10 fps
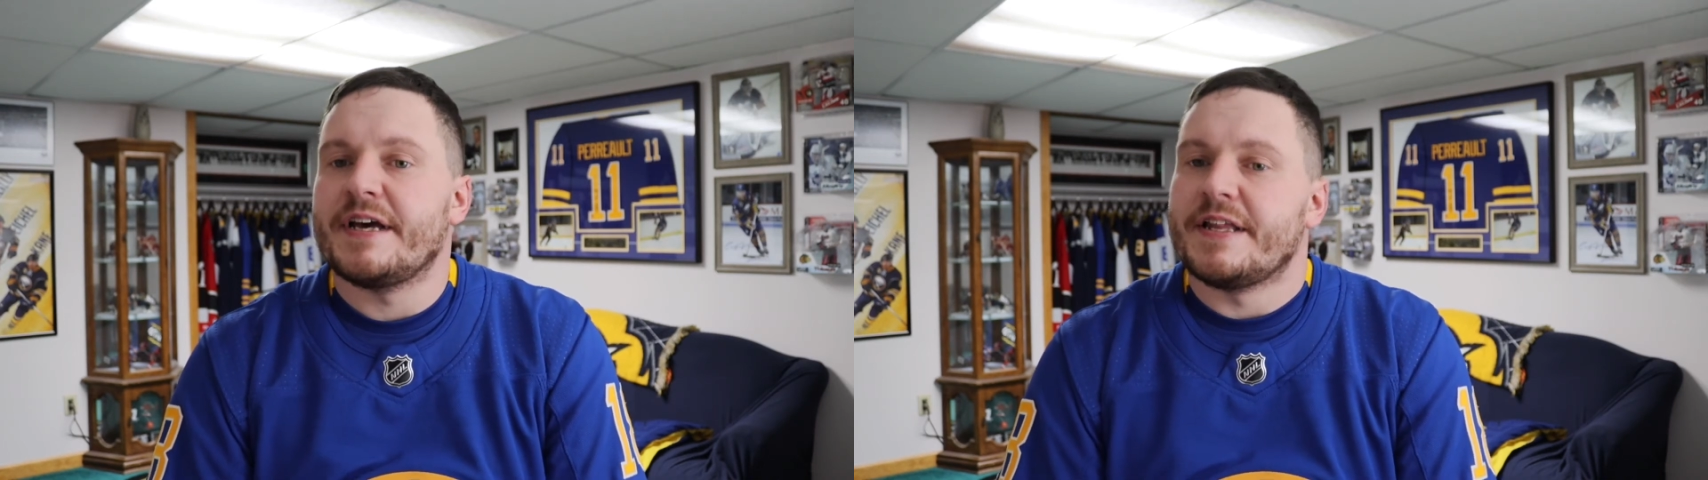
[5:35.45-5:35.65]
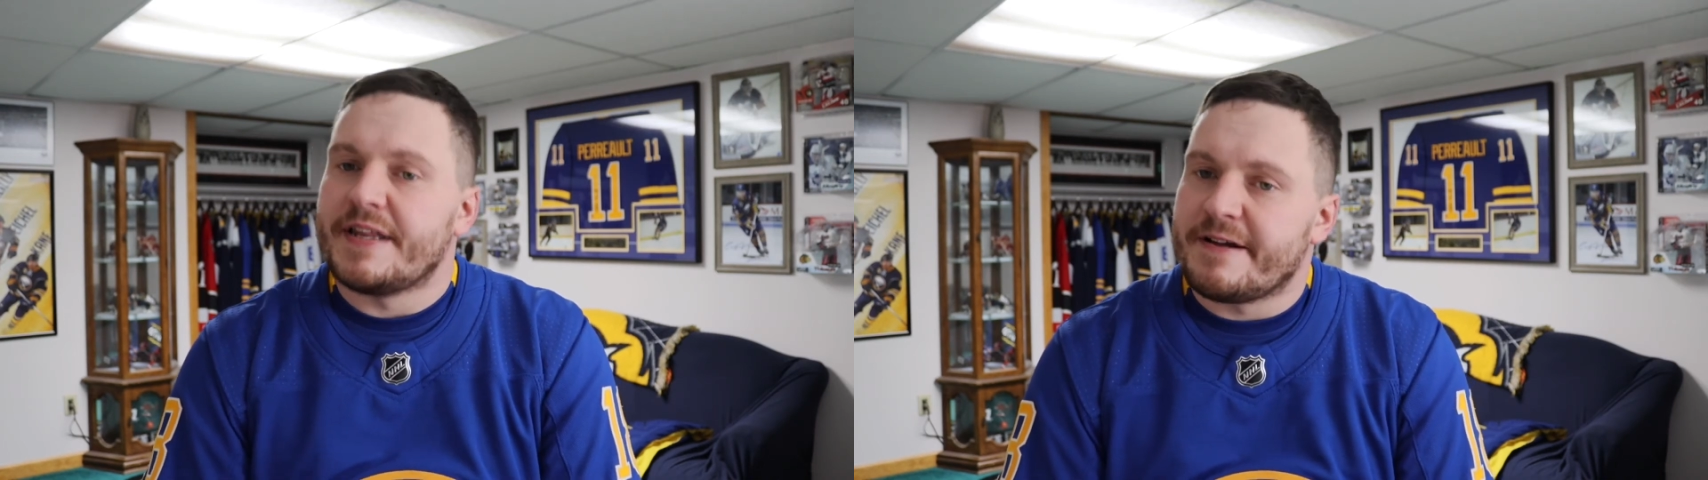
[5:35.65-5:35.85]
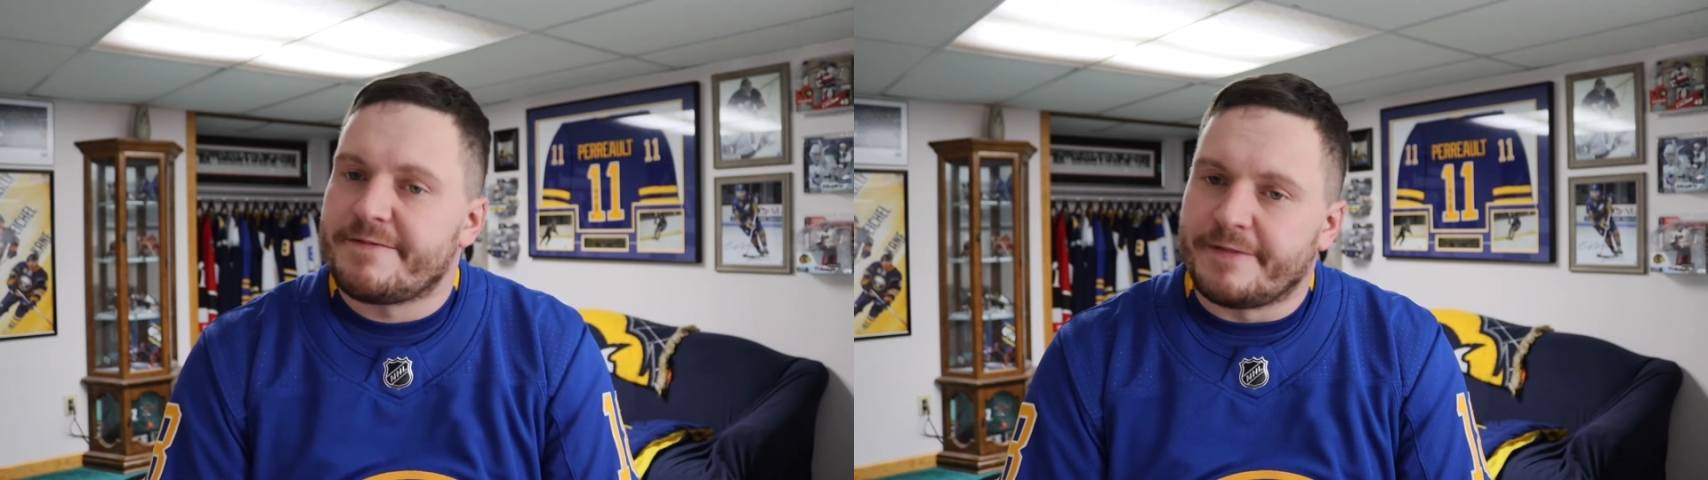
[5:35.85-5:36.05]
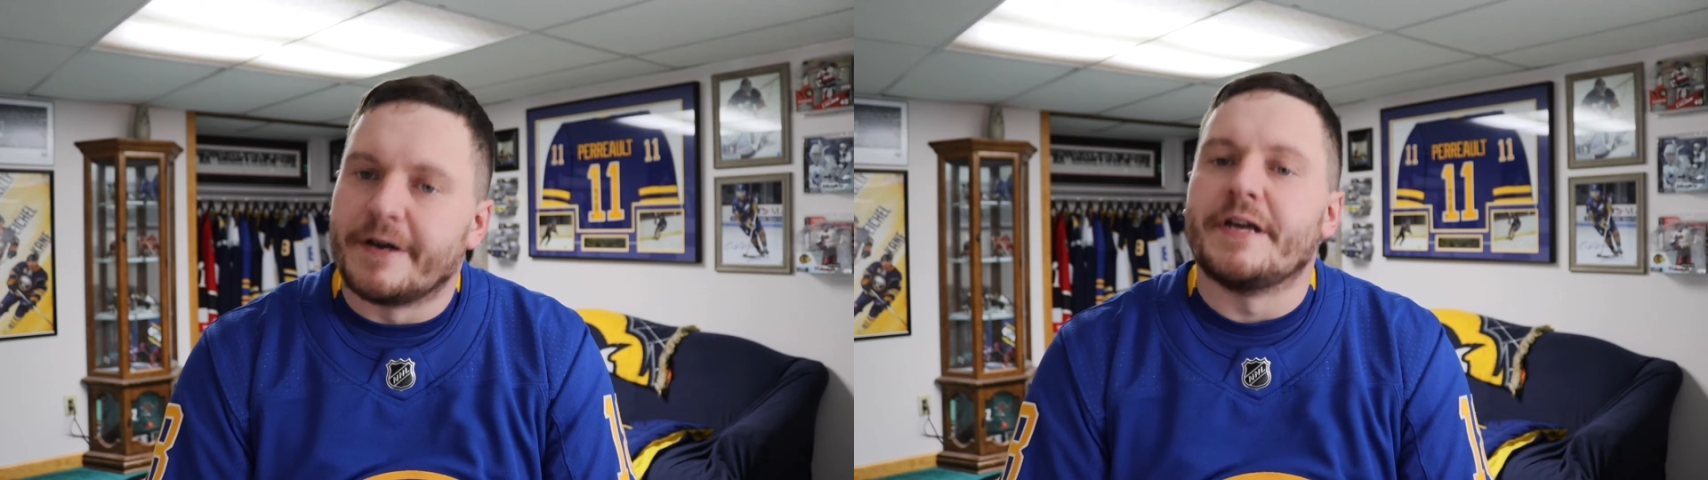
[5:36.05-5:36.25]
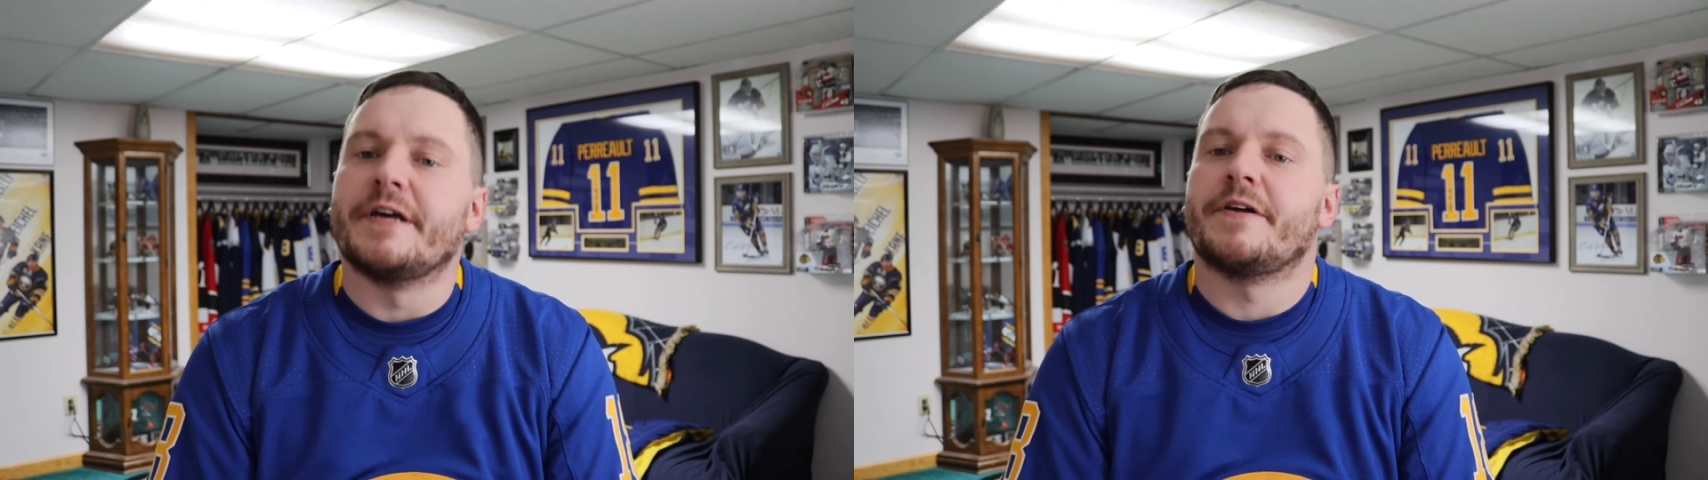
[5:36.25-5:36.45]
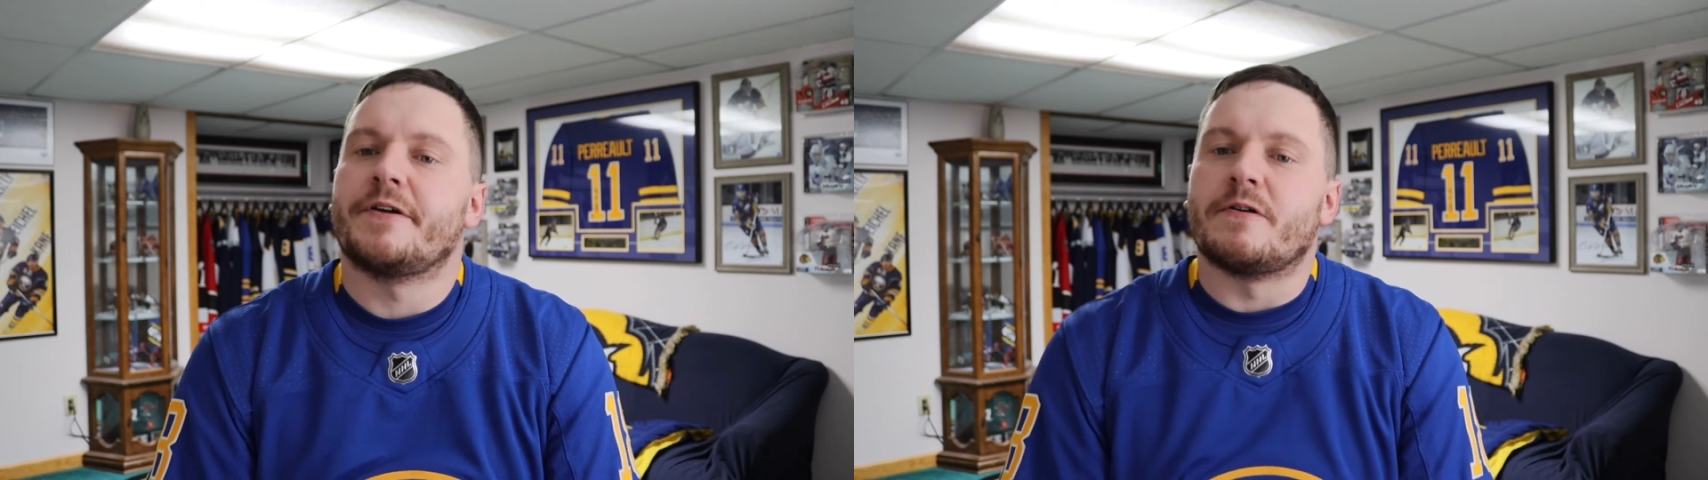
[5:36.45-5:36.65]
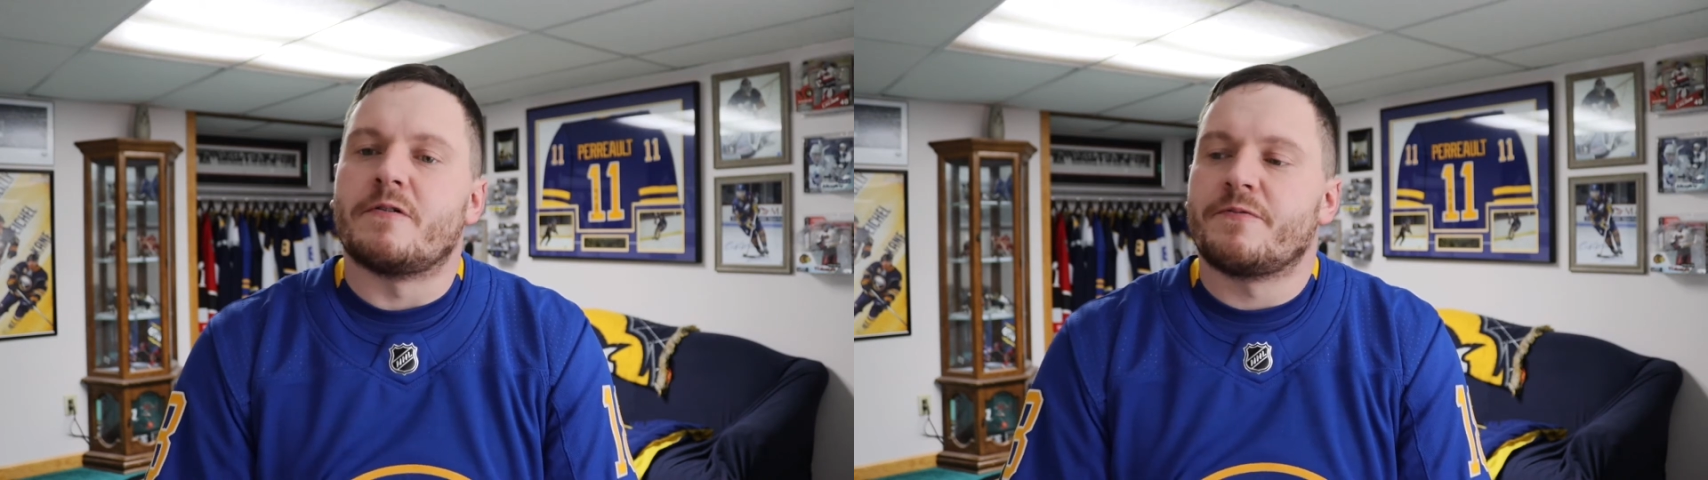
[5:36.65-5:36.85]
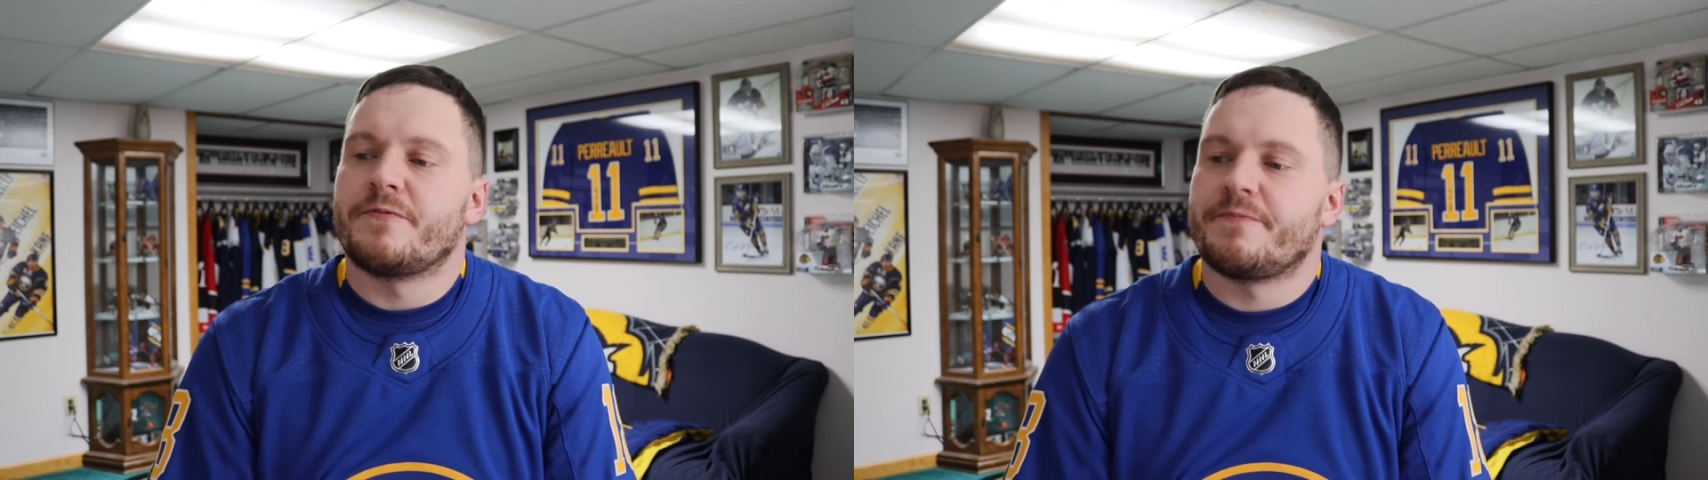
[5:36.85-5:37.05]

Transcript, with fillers: and that fight, you know,